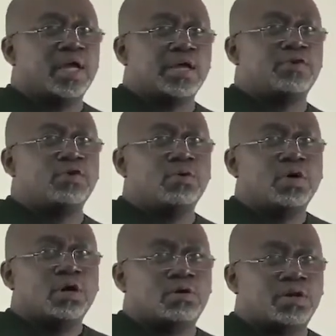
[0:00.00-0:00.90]
If you
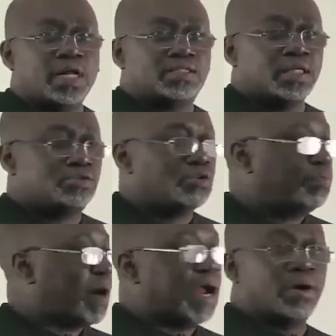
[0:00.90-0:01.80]
connect into
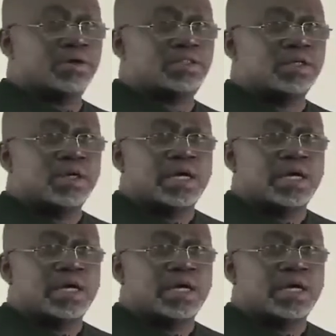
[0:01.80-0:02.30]
BIOS,